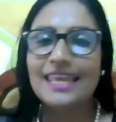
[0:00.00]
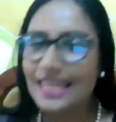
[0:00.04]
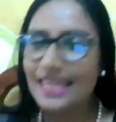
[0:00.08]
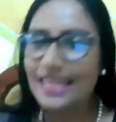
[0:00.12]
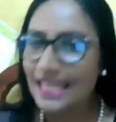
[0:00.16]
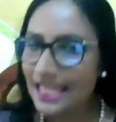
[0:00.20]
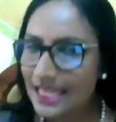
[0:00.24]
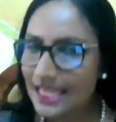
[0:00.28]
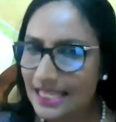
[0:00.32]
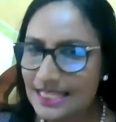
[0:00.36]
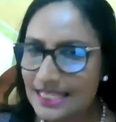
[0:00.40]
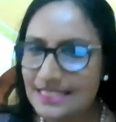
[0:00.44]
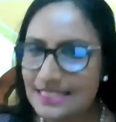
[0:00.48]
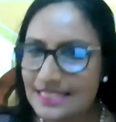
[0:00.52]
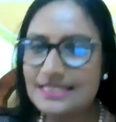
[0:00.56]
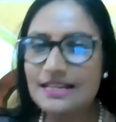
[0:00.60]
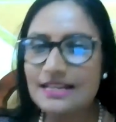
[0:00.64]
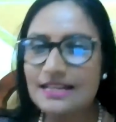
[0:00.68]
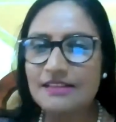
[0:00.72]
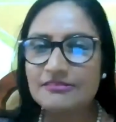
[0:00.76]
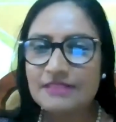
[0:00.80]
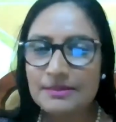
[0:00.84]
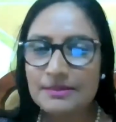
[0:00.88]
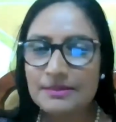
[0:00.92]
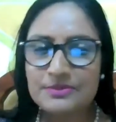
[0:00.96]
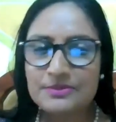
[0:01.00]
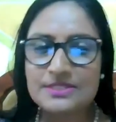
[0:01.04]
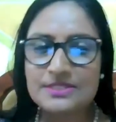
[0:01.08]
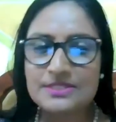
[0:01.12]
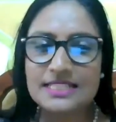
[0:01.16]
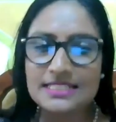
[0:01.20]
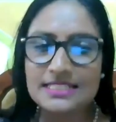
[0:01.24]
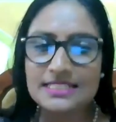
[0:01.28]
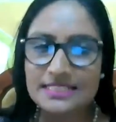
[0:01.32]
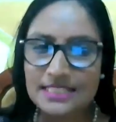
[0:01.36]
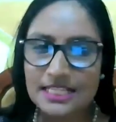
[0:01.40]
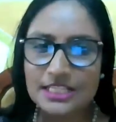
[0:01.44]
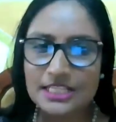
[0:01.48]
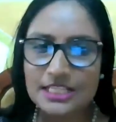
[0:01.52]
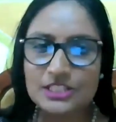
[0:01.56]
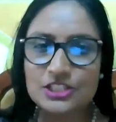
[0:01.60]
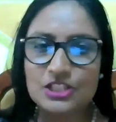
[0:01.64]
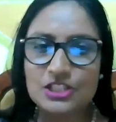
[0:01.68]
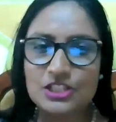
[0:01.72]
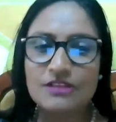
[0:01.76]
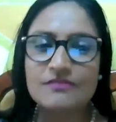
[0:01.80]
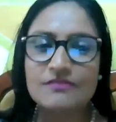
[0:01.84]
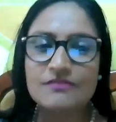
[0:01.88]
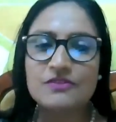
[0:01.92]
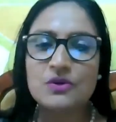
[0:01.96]
He is a
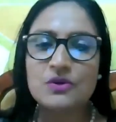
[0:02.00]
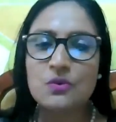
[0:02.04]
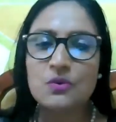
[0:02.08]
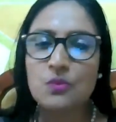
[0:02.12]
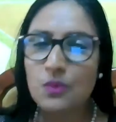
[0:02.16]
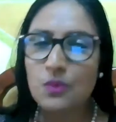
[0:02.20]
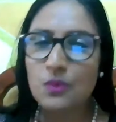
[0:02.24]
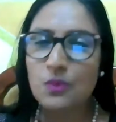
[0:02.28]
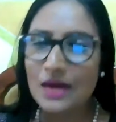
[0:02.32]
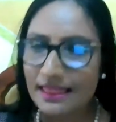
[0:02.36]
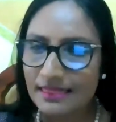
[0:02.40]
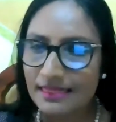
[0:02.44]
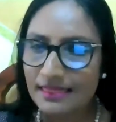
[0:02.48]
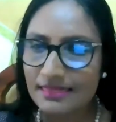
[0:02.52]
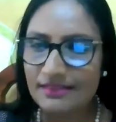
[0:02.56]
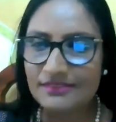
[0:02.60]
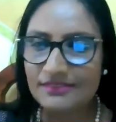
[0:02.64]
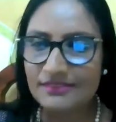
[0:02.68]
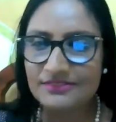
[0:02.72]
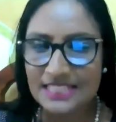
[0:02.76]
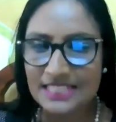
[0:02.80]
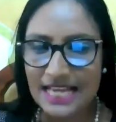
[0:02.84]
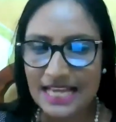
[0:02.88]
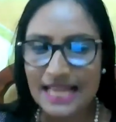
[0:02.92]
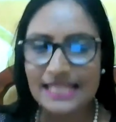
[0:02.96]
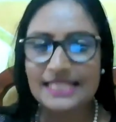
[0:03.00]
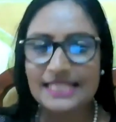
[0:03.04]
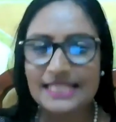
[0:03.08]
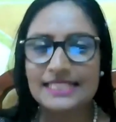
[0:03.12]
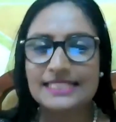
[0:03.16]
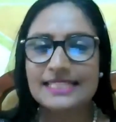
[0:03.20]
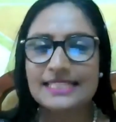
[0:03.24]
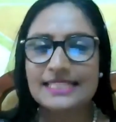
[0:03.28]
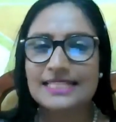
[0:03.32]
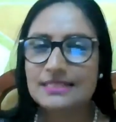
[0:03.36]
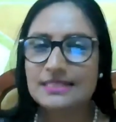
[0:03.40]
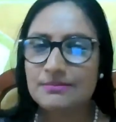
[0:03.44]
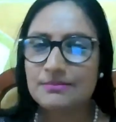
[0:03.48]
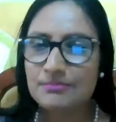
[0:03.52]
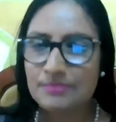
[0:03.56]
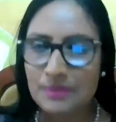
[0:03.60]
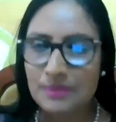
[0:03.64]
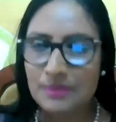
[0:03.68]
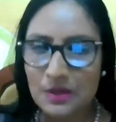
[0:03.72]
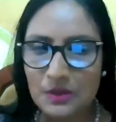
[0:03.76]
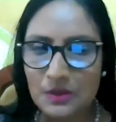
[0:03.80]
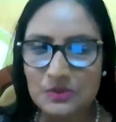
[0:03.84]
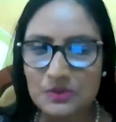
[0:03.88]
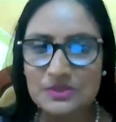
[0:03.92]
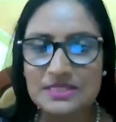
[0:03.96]
representation of the wealth of talent that
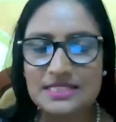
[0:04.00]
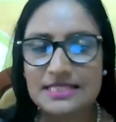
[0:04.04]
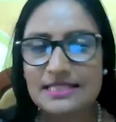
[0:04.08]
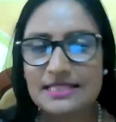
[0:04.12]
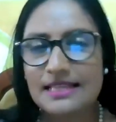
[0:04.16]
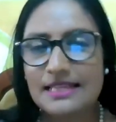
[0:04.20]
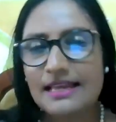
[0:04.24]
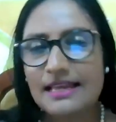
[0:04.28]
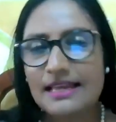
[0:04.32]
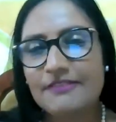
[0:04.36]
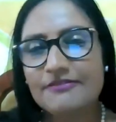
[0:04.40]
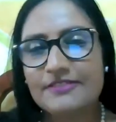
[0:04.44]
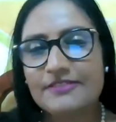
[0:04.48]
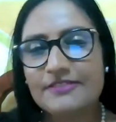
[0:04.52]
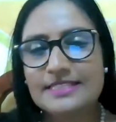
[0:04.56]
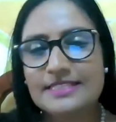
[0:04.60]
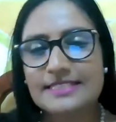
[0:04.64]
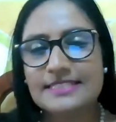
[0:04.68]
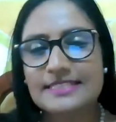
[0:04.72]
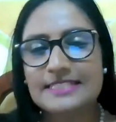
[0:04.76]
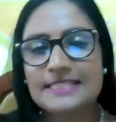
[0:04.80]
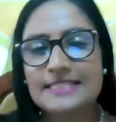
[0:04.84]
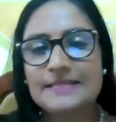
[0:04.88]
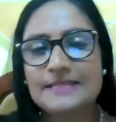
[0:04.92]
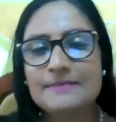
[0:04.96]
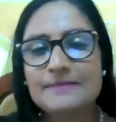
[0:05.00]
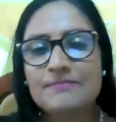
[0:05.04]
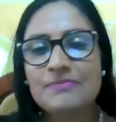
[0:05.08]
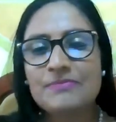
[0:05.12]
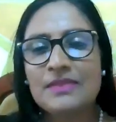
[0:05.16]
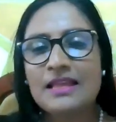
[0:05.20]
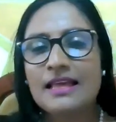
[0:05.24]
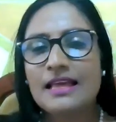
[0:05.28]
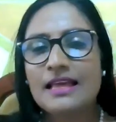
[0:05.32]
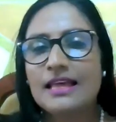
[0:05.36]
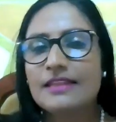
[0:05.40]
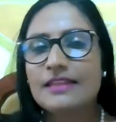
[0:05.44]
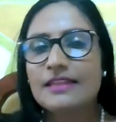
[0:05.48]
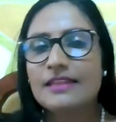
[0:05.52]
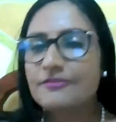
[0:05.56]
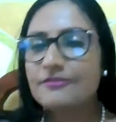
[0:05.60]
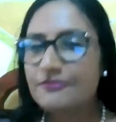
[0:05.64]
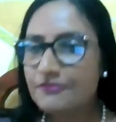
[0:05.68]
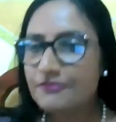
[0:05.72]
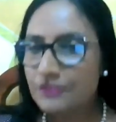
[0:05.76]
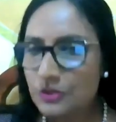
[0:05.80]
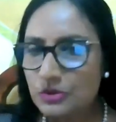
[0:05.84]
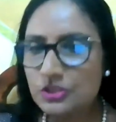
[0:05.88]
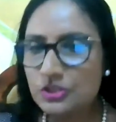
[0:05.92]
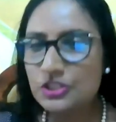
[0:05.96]
abounds in the FST. The
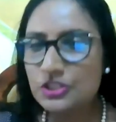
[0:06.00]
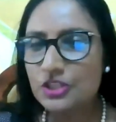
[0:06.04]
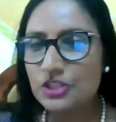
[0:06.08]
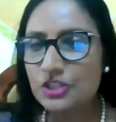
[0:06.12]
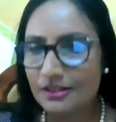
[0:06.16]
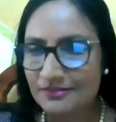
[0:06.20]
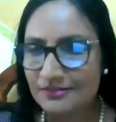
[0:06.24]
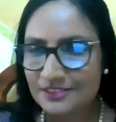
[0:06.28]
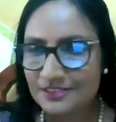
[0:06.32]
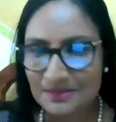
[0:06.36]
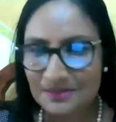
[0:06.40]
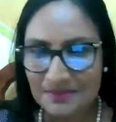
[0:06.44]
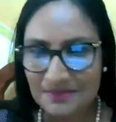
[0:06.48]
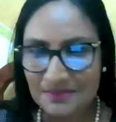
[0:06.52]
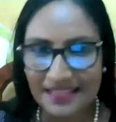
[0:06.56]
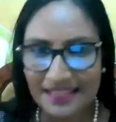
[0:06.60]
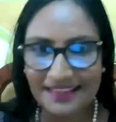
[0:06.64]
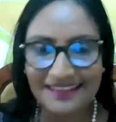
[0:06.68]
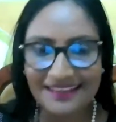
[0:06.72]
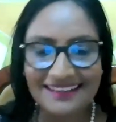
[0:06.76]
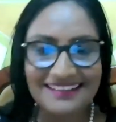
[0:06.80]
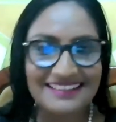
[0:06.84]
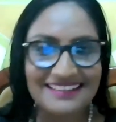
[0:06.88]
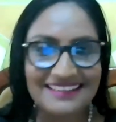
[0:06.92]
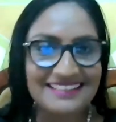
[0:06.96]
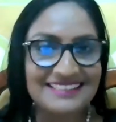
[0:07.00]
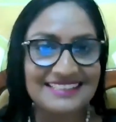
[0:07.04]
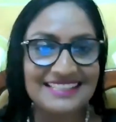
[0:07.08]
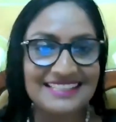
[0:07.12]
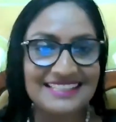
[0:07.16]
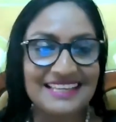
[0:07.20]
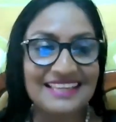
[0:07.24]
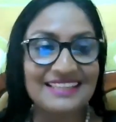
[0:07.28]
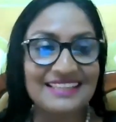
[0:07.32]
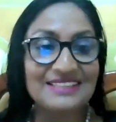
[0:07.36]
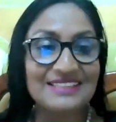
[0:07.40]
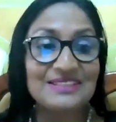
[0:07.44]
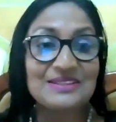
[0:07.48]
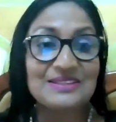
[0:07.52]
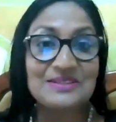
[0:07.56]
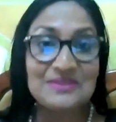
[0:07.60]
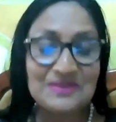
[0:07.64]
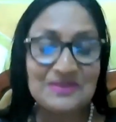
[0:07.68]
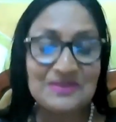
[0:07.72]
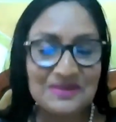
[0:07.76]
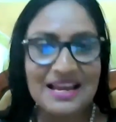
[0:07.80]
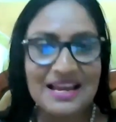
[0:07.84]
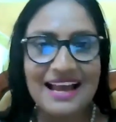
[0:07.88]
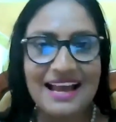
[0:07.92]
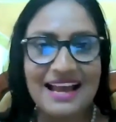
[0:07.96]
future of Jamaica is in
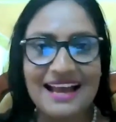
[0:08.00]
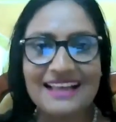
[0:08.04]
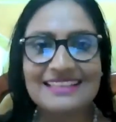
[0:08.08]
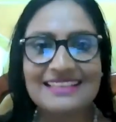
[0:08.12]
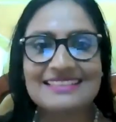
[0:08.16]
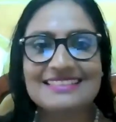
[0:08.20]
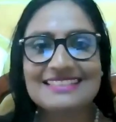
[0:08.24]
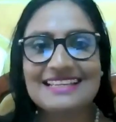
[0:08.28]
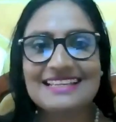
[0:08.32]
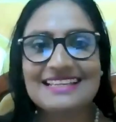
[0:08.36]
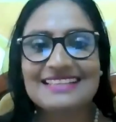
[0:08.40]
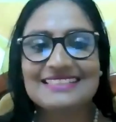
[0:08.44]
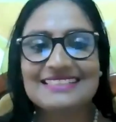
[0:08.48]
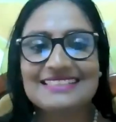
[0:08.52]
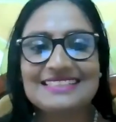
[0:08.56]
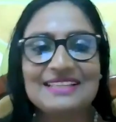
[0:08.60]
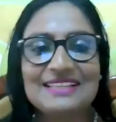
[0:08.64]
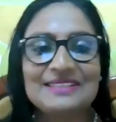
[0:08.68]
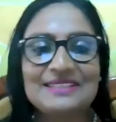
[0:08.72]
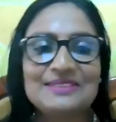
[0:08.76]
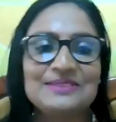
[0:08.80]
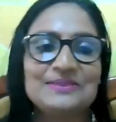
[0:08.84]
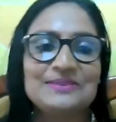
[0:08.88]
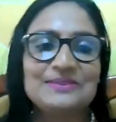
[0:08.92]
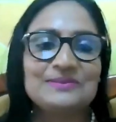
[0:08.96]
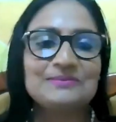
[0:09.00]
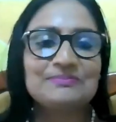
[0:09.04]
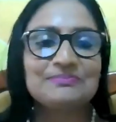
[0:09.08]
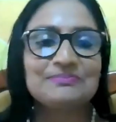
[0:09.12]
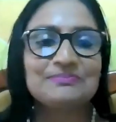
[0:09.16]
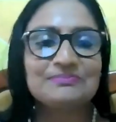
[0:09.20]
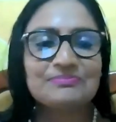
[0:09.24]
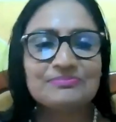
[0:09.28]
good hands, I tell you.